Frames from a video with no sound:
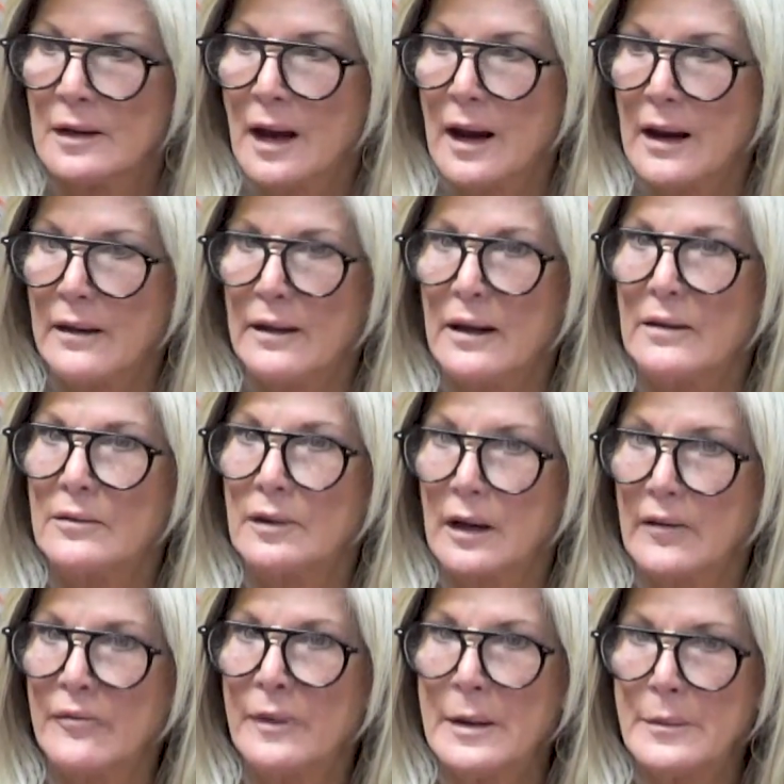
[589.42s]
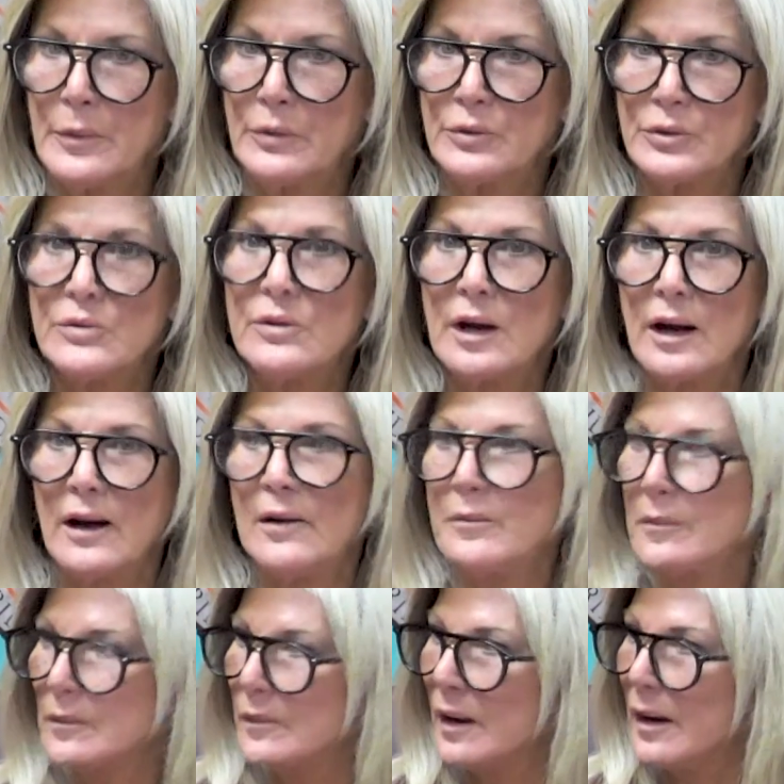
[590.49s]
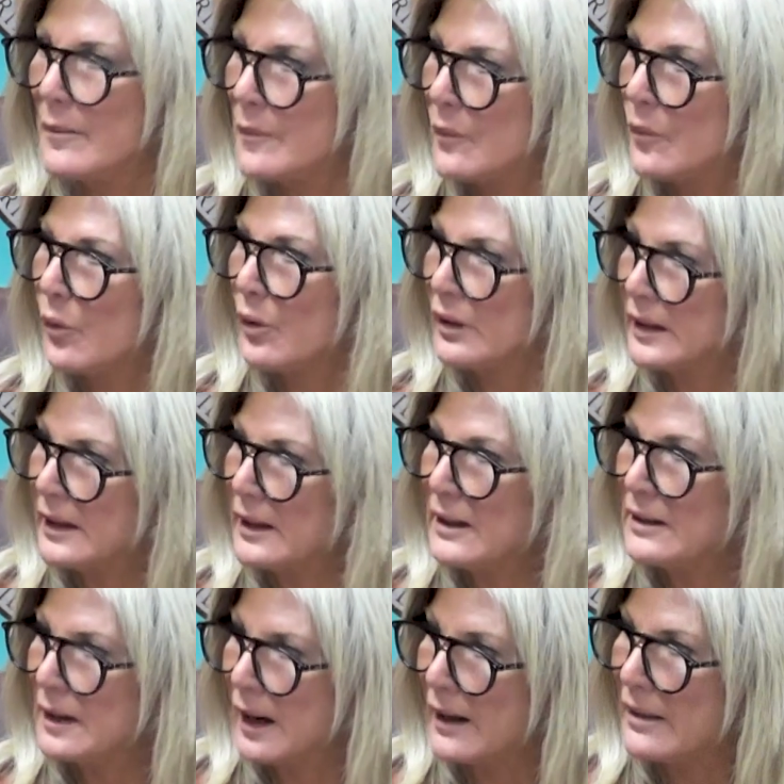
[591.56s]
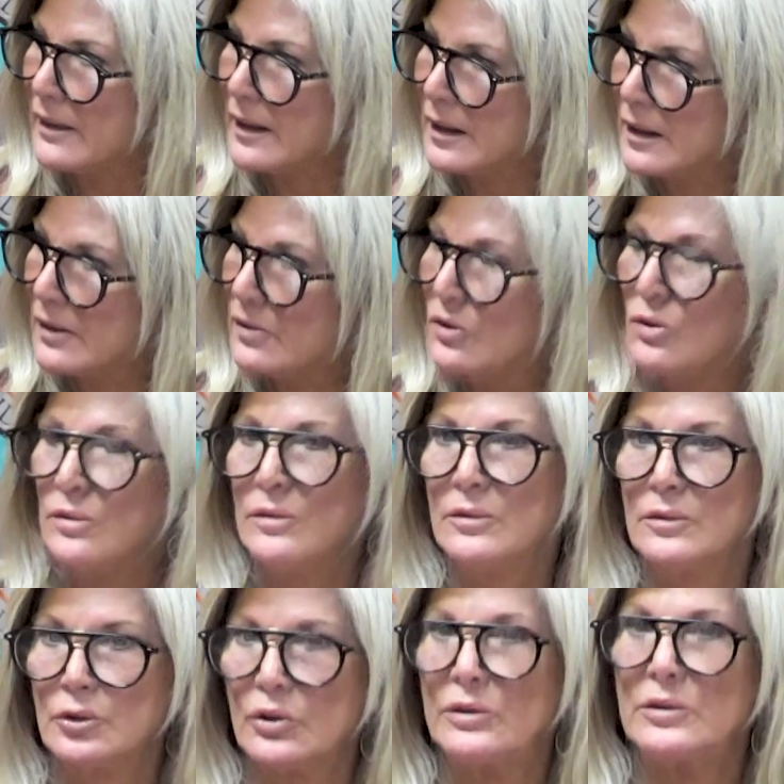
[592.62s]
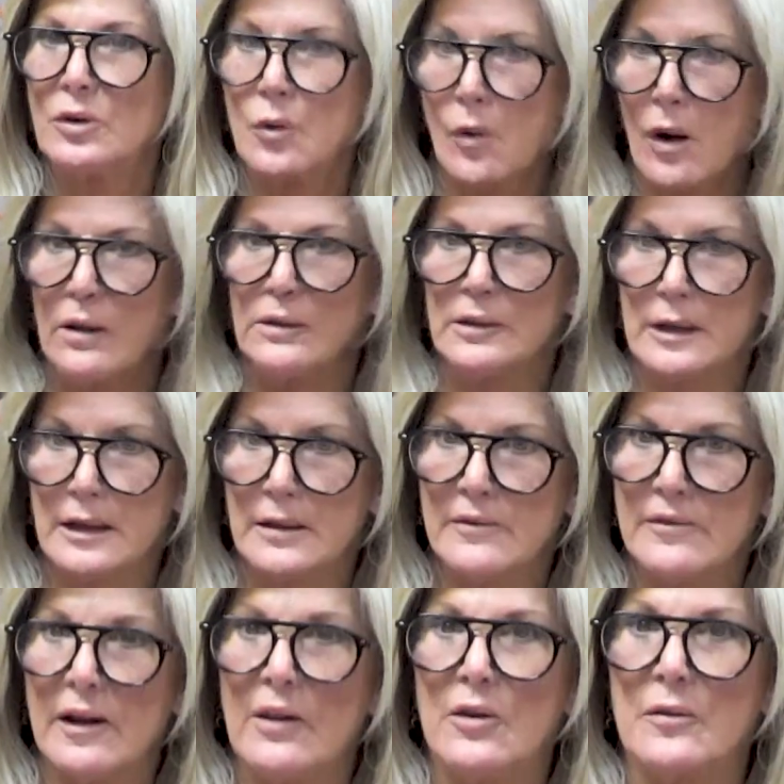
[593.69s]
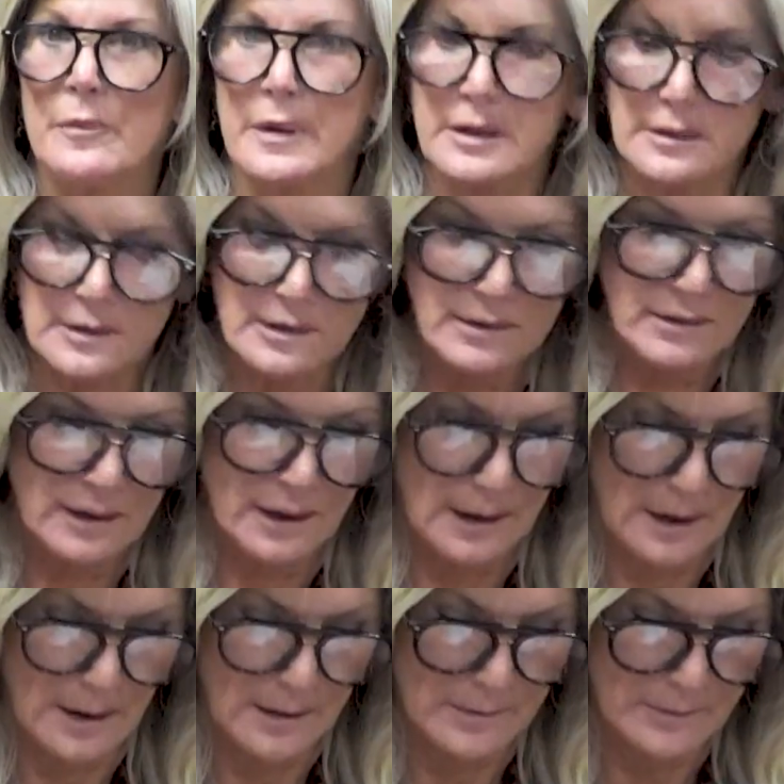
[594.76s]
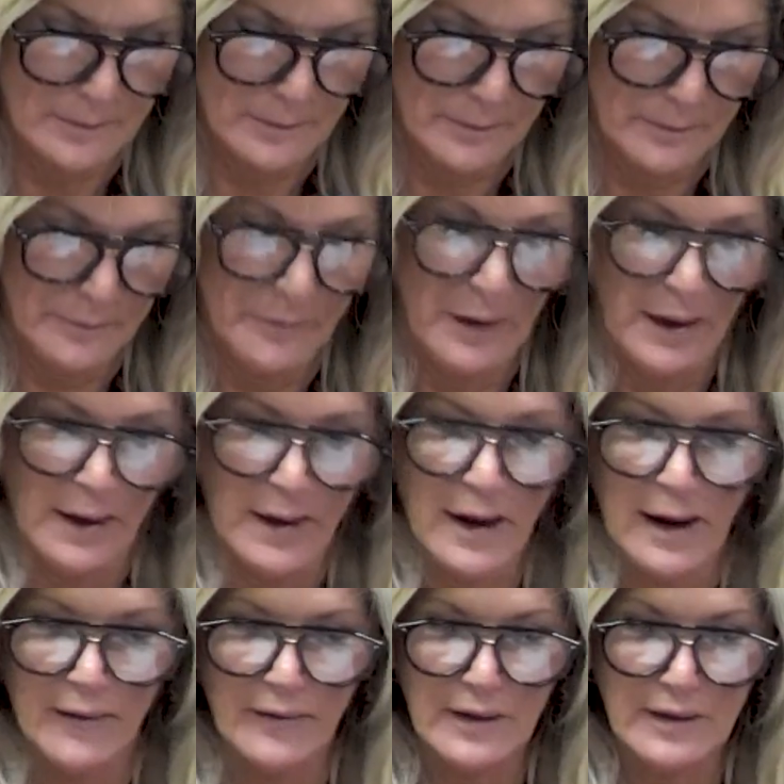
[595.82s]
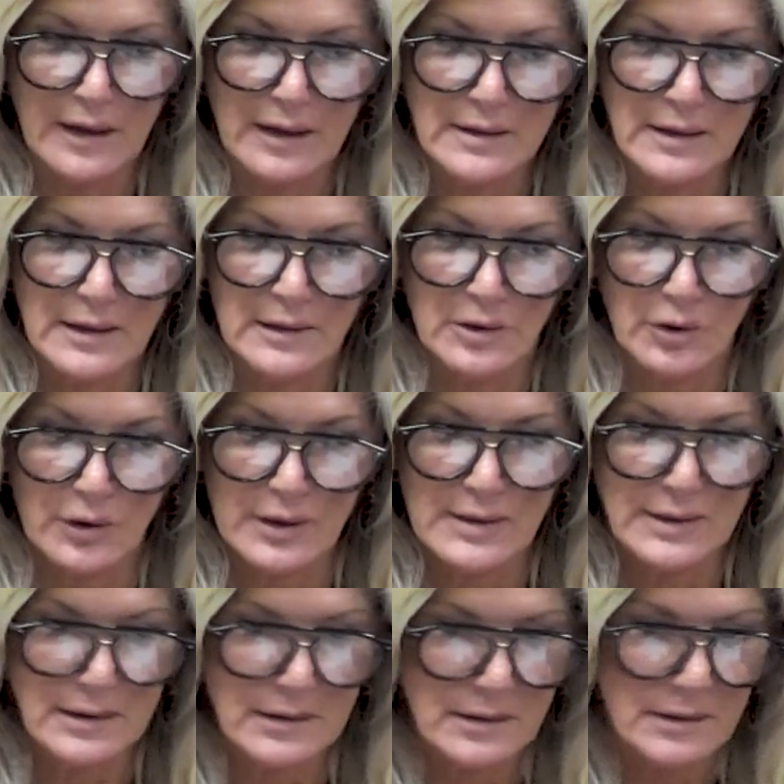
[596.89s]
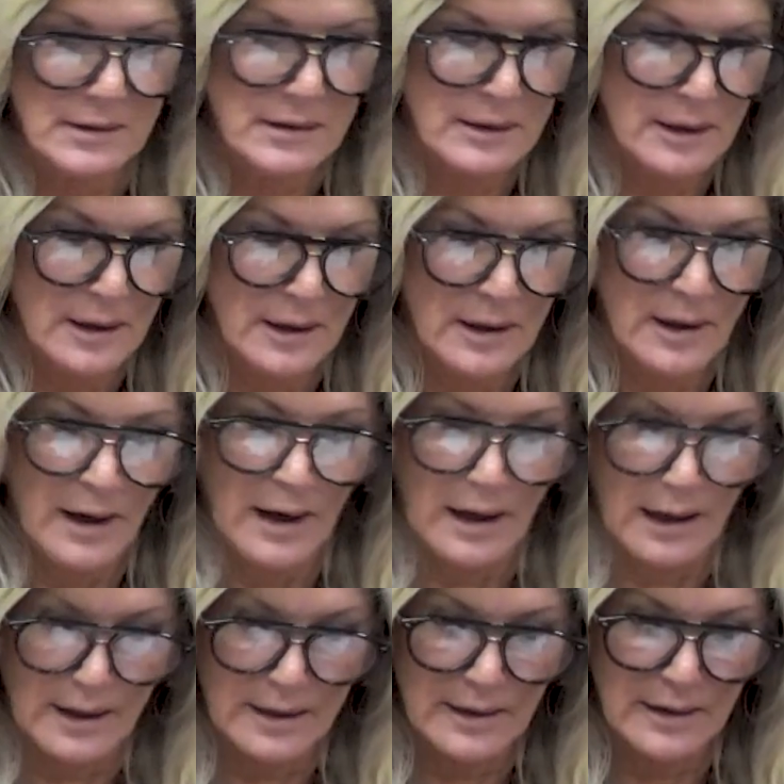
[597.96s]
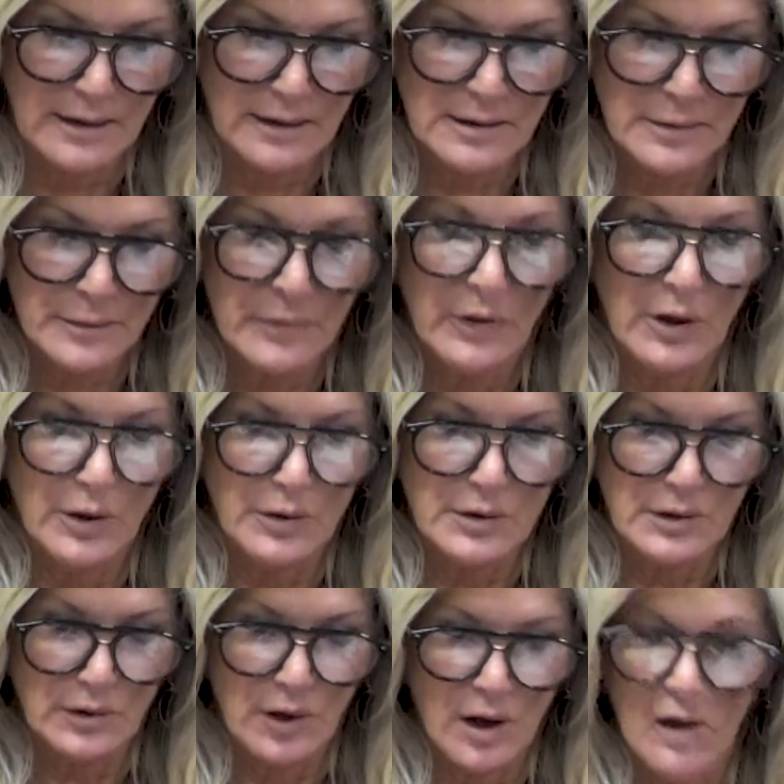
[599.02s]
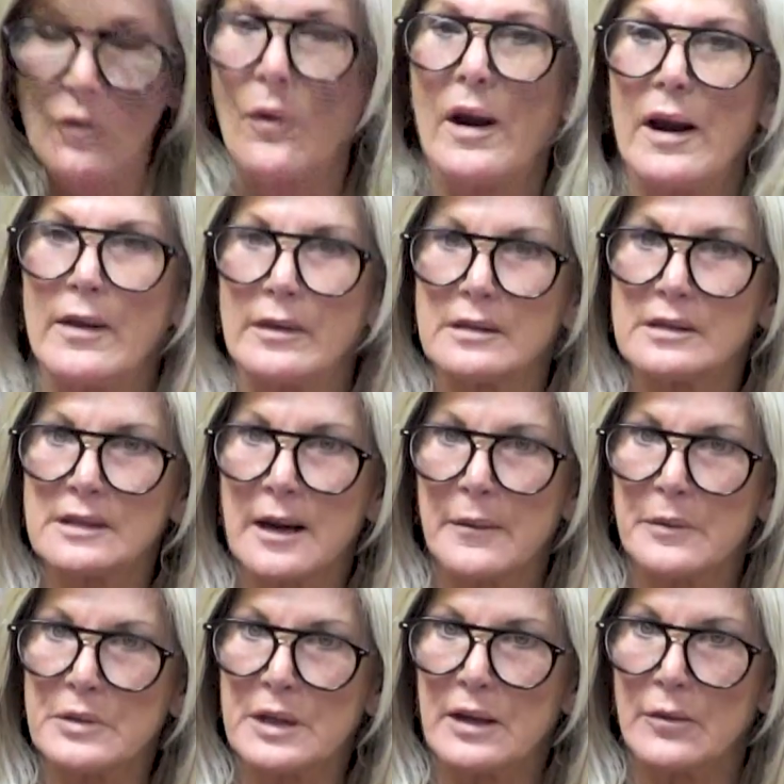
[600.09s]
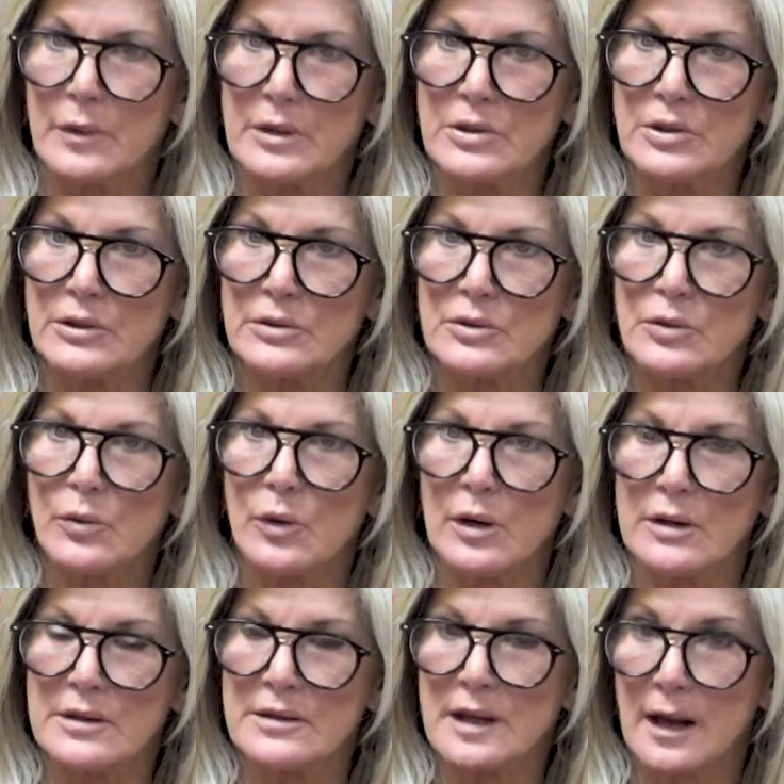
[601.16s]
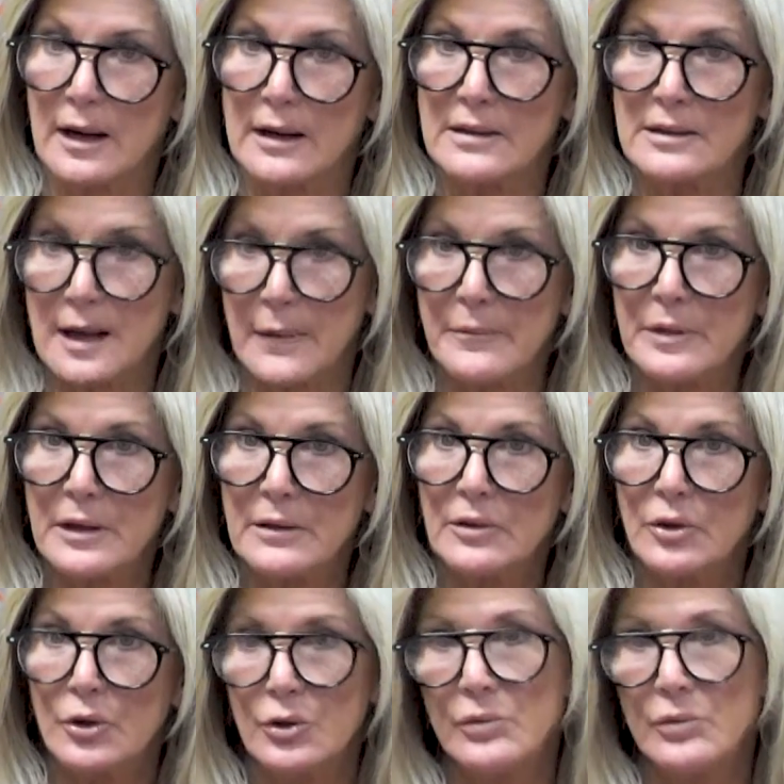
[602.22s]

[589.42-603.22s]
And if people do come, we're getting, I think, good quality developments by having these increases. And I think this goes a long way in the steps that we took towards not accepting new